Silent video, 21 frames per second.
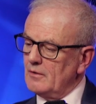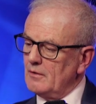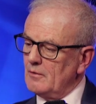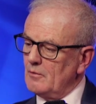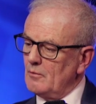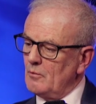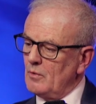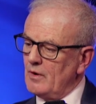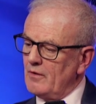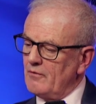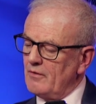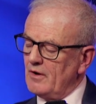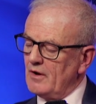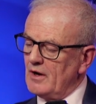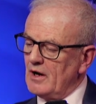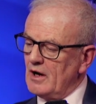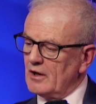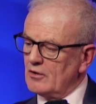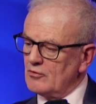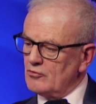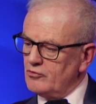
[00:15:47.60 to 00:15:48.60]
whether
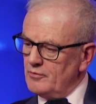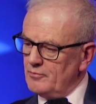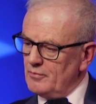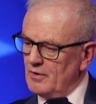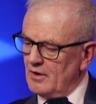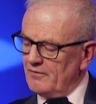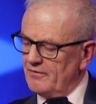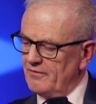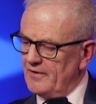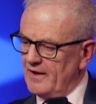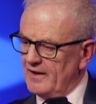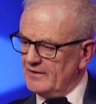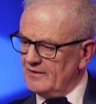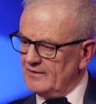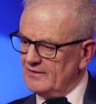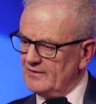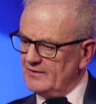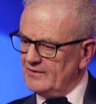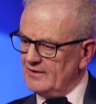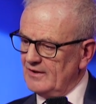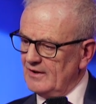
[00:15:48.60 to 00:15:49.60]
a criminal
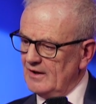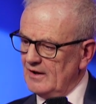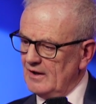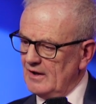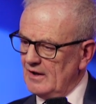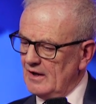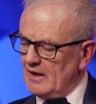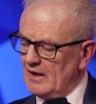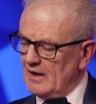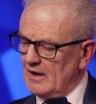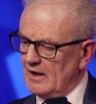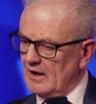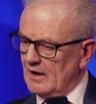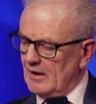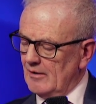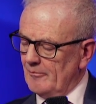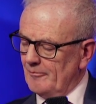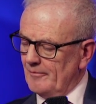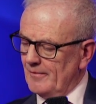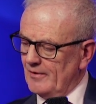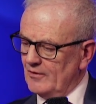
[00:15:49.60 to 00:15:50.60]
offence
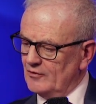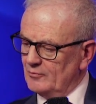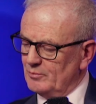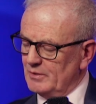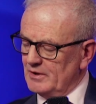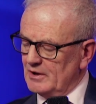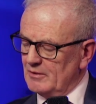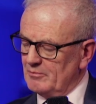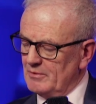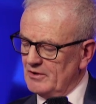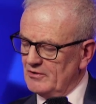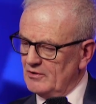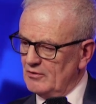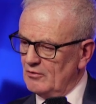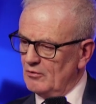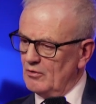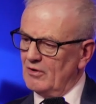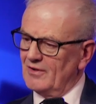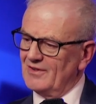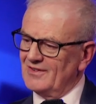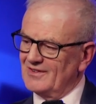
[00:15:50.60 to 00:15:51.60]
um, has been committed or
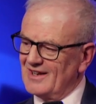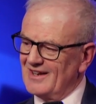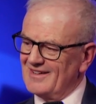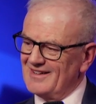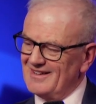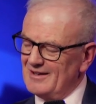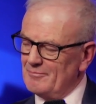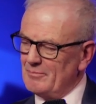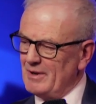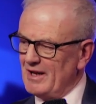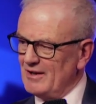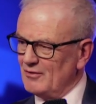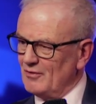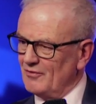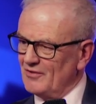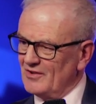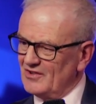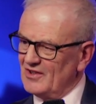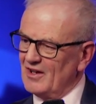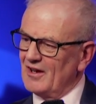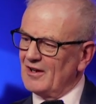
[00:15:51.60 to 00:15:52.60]
not is going to depend on the
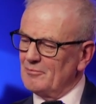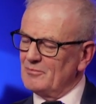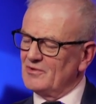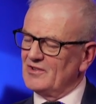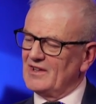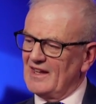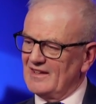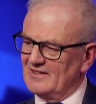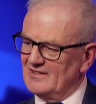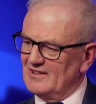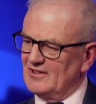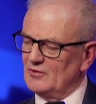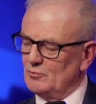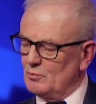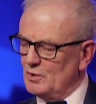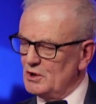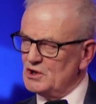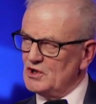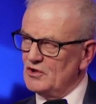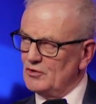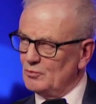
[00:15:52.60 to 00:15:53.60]
circumstances,
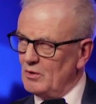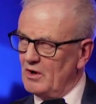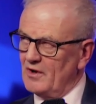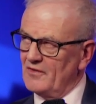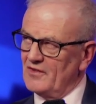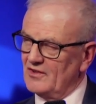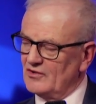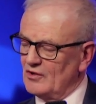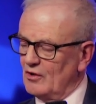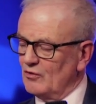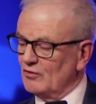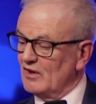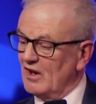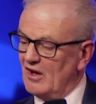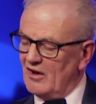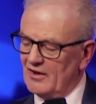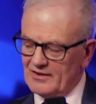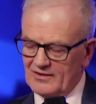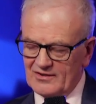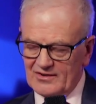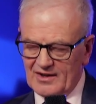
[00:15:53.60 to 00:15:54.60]
which is why this
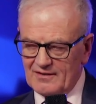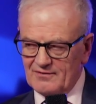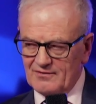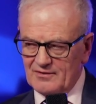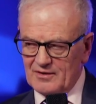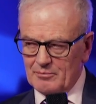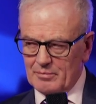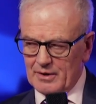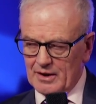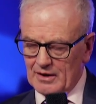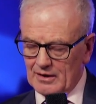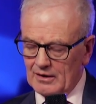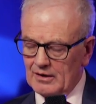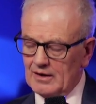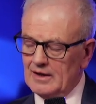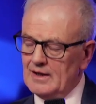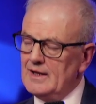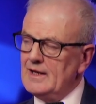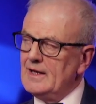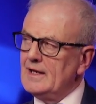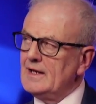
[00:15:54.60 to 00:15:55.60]
online safety bill
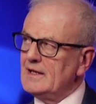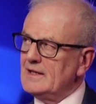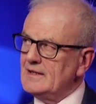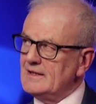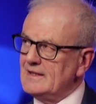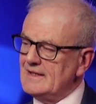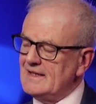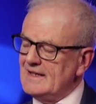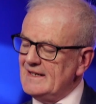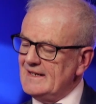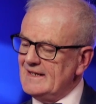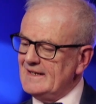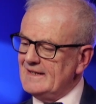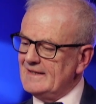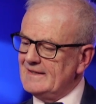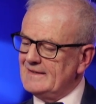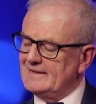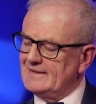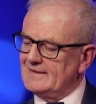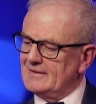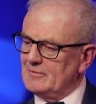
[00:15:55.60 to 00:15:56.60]

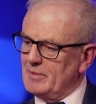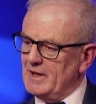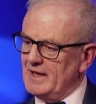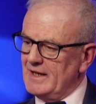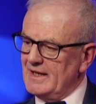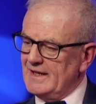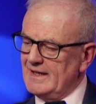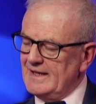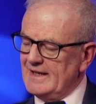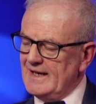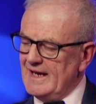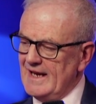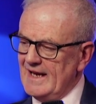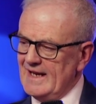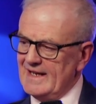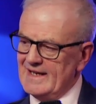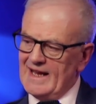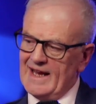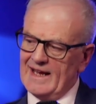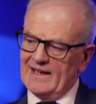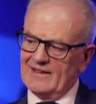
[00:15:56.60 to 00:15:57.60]
needs to be
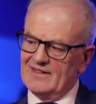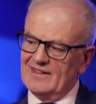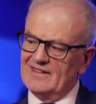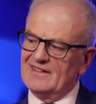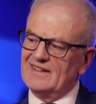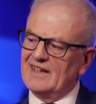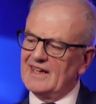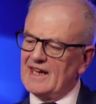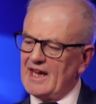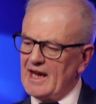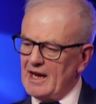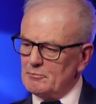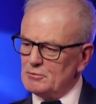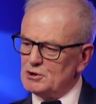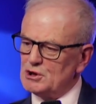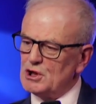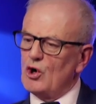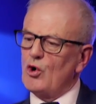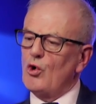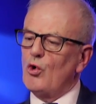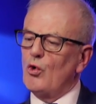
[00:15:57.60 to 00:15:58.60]
enacted to
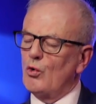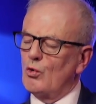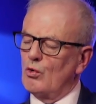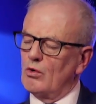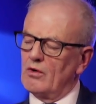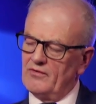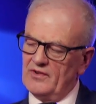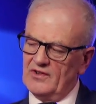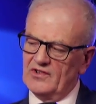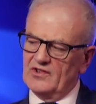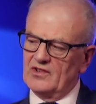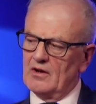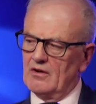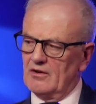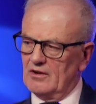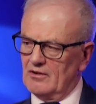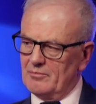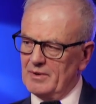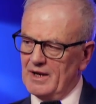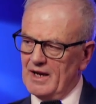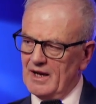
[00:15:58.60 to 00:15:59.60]
capture all of this kind
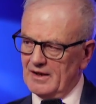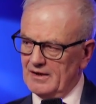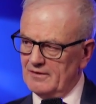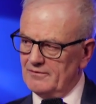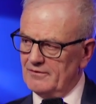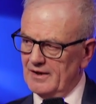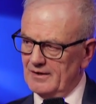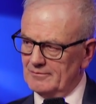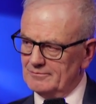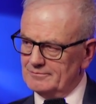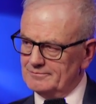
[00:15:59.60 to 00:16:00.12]
of behaviour.